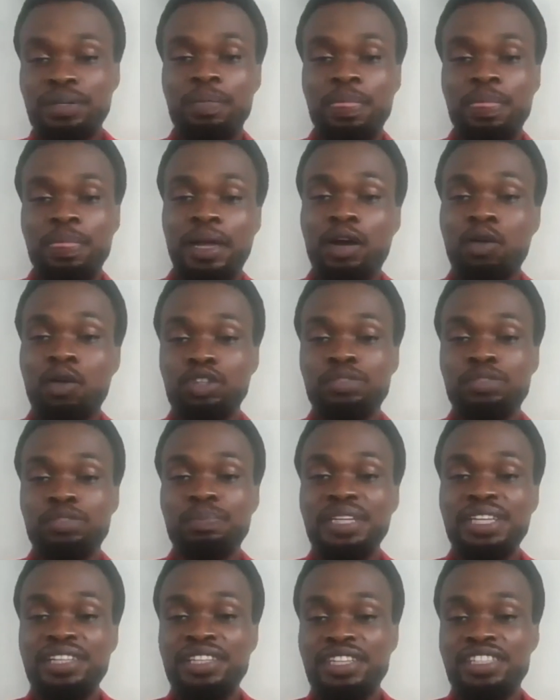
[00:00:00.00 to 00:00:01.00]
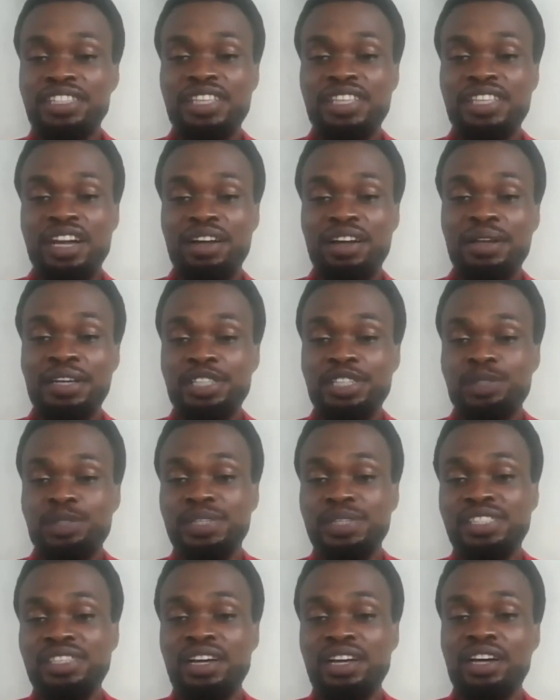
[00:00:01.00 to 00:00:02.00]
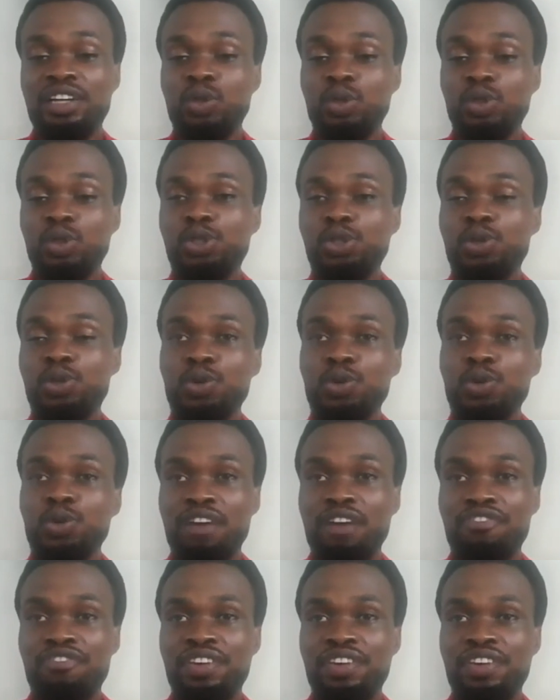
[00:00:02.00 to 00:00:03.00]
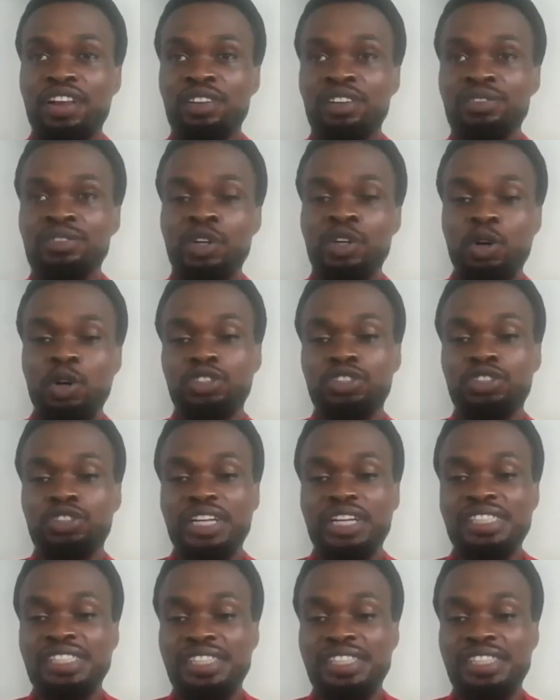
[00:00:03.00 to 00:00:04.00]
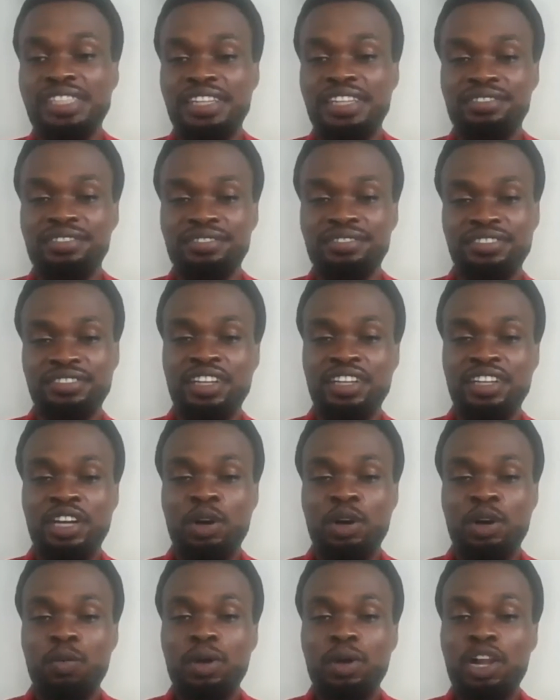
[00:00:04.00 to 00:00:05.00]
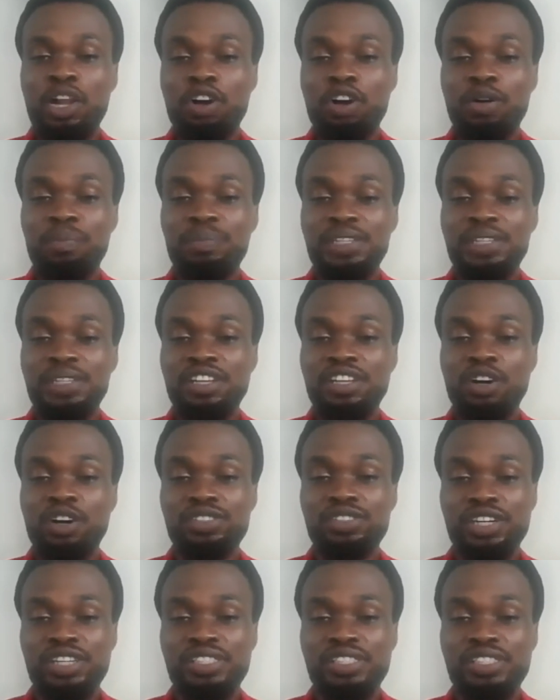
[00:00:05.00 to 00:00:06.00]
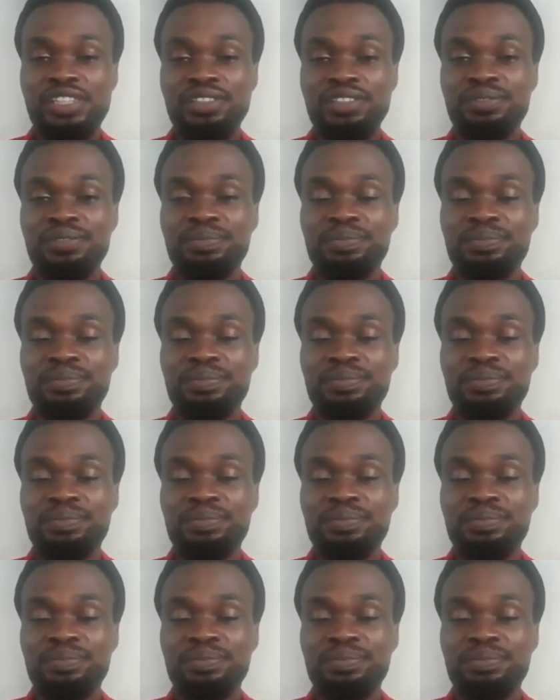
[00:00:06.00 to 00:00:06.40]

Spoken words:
and with me is Mr. Tochukwu Raphael Otrasi. Welcome, Mr. Otrasi.